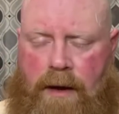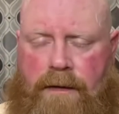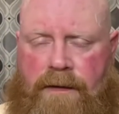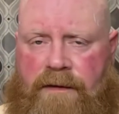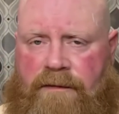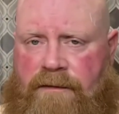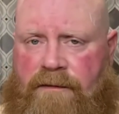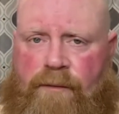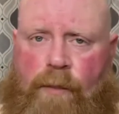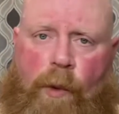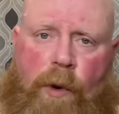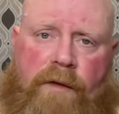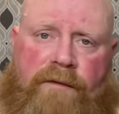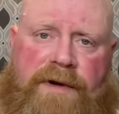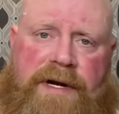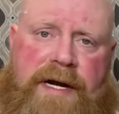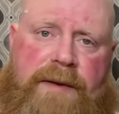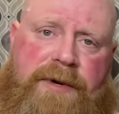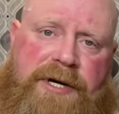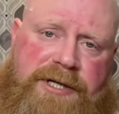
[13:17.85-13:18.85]
This is more of
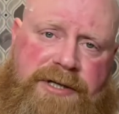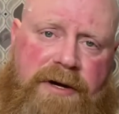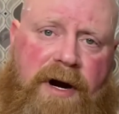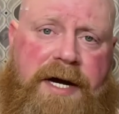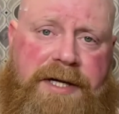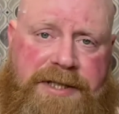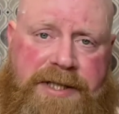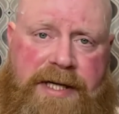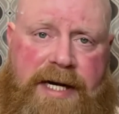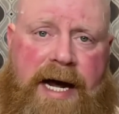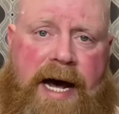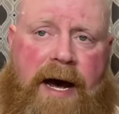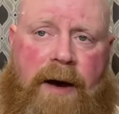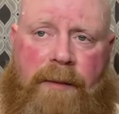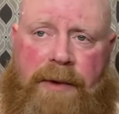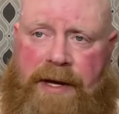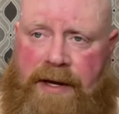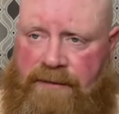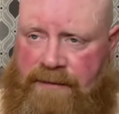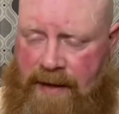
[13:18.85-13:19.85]
a demonstration now
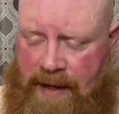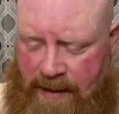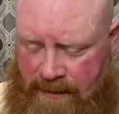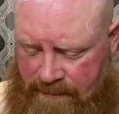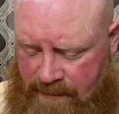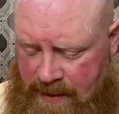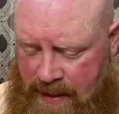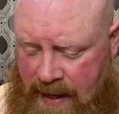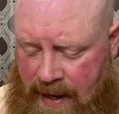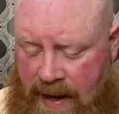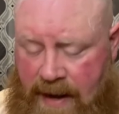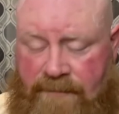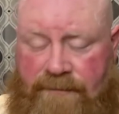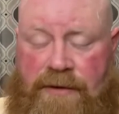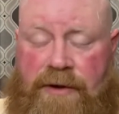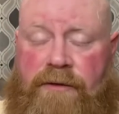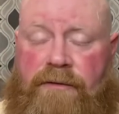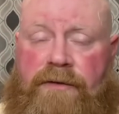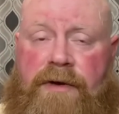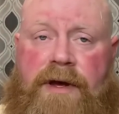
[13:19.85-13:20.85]
because, like I said, I have
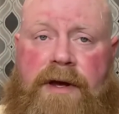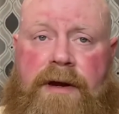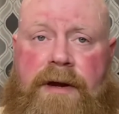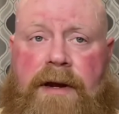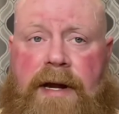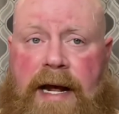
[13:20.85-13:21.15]
used it,